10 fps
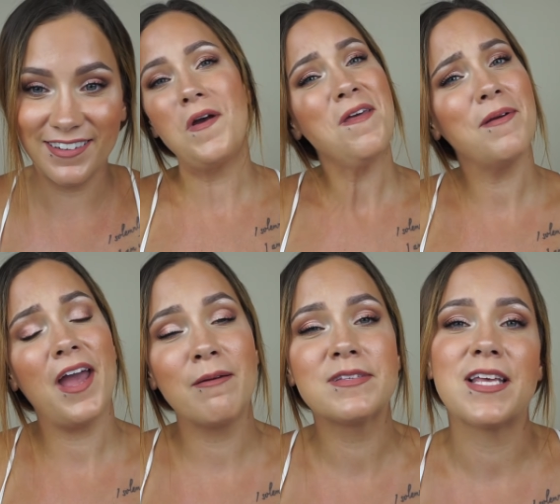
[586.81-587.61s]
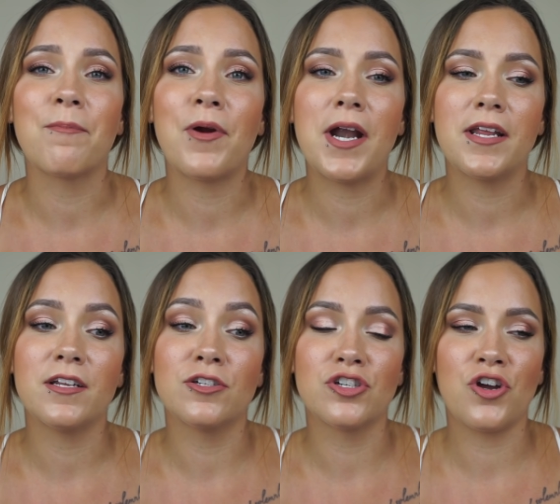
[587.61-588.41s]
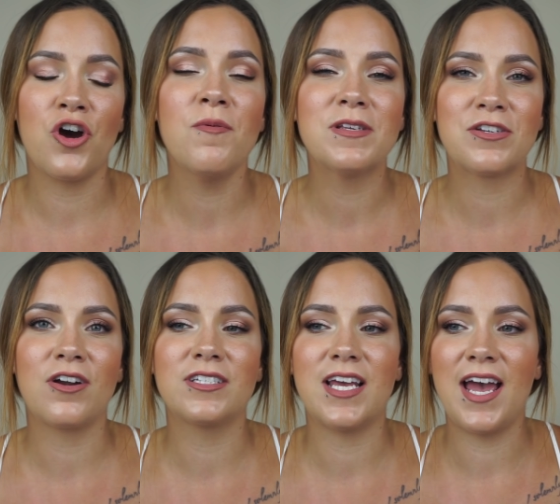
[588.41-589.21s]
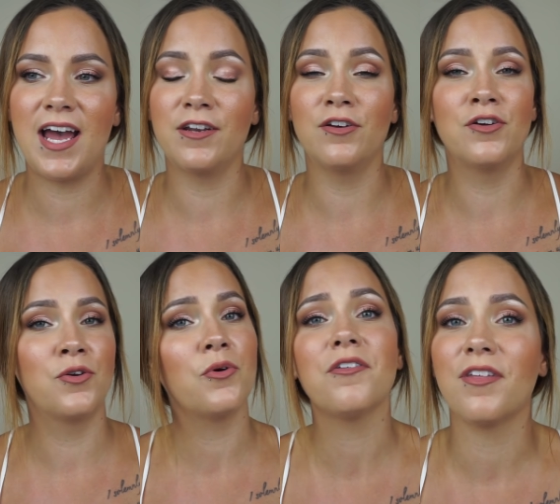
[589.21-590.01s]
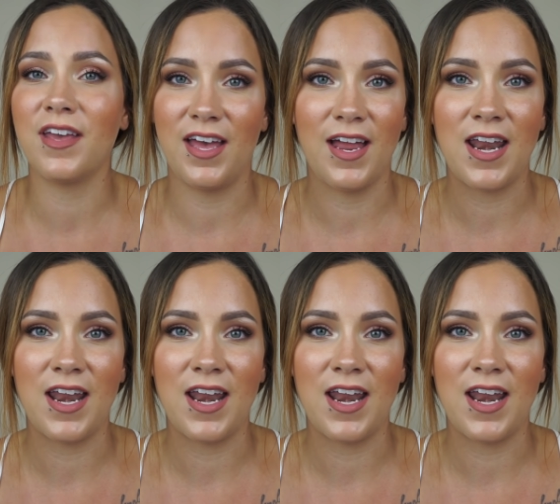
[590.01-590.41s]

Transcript: When they became separated, Jacoba started to head north again,